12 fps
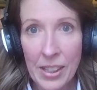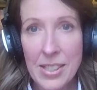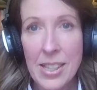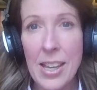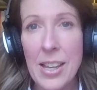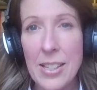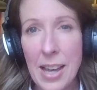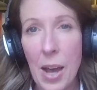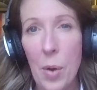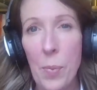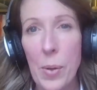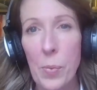It's
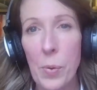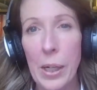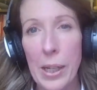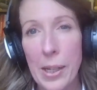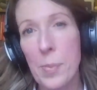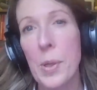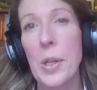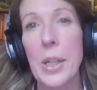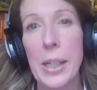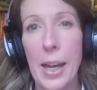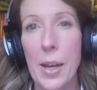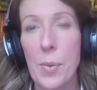how we really
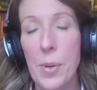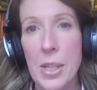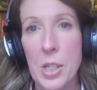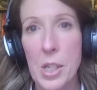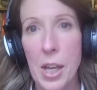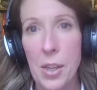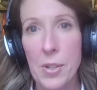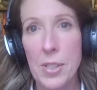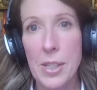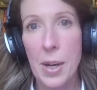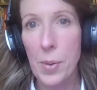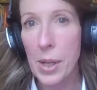communicate with each other.
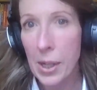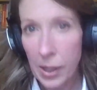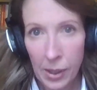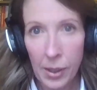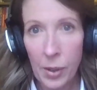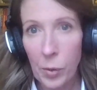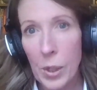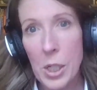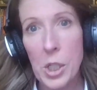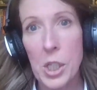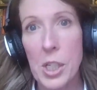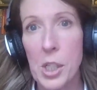It's how we
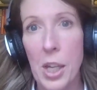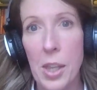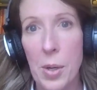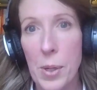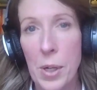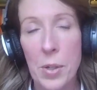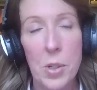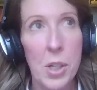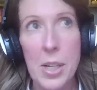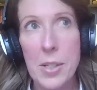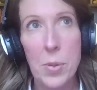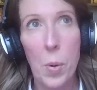reach each other. We don't
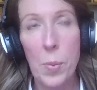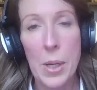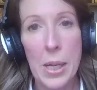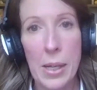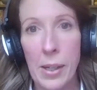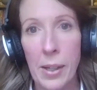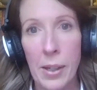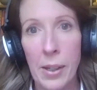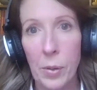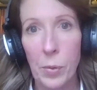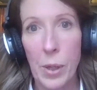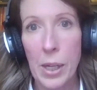trust what we
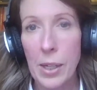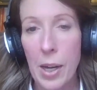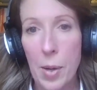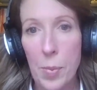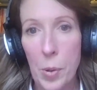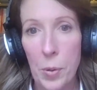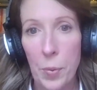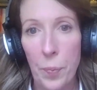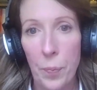read anymore.